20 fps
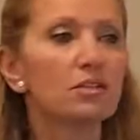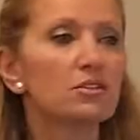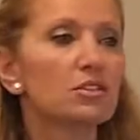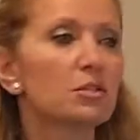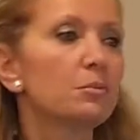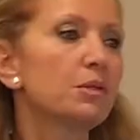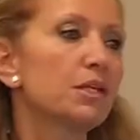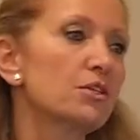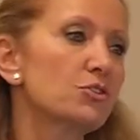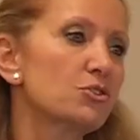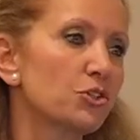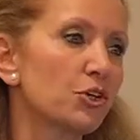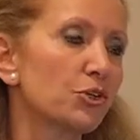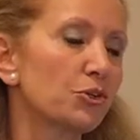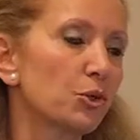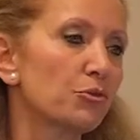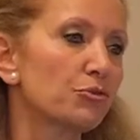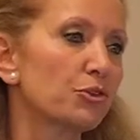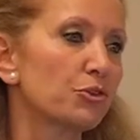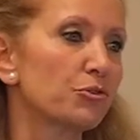to please
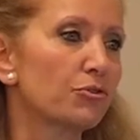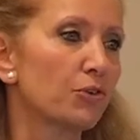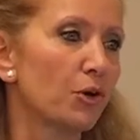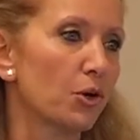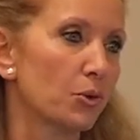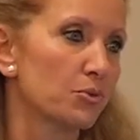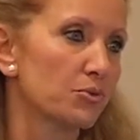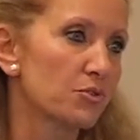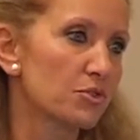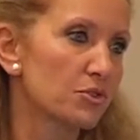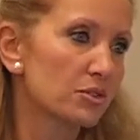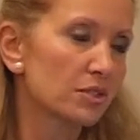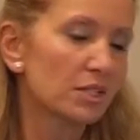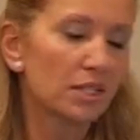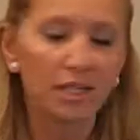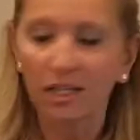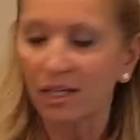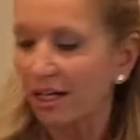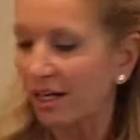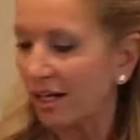turn off your phones.
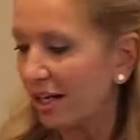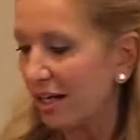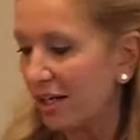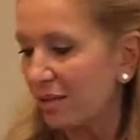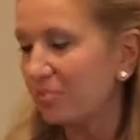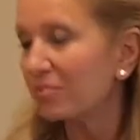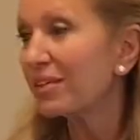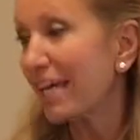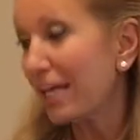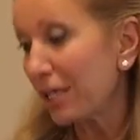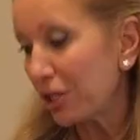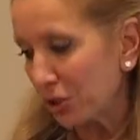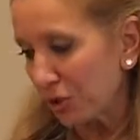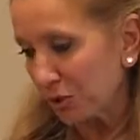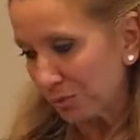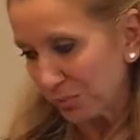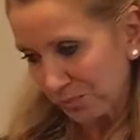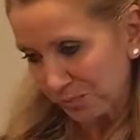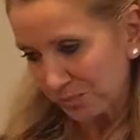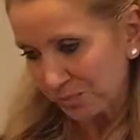Thank
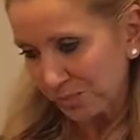you.